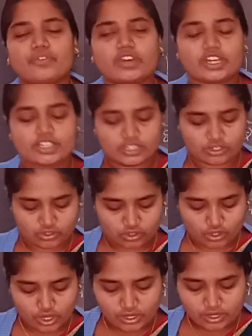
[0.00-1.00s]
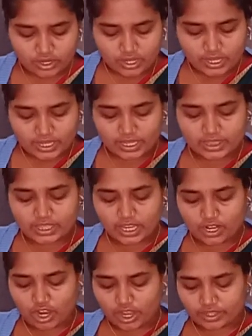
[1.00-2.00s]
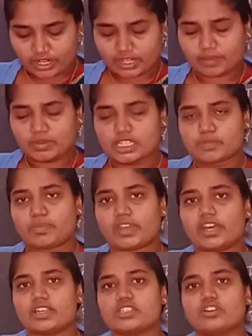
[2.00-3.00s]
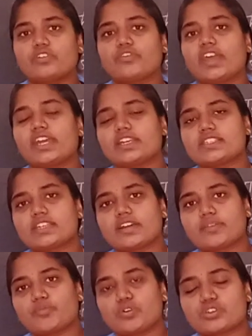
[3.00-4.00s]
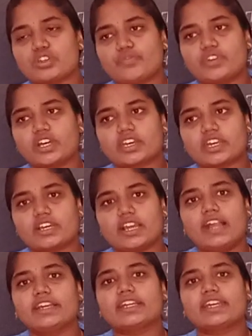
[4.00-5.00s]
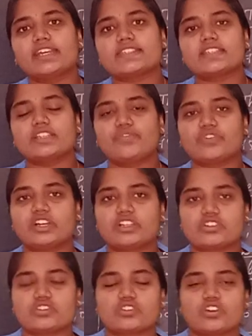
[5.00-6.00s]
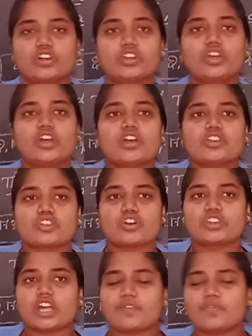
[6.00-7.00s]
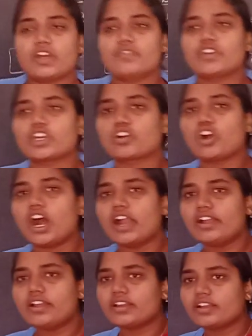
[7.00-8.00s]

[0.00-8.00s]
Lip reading: frigid zone in the northern hemisphere. So where is the most of the Greenland? It is in the frigid zone. So that one we call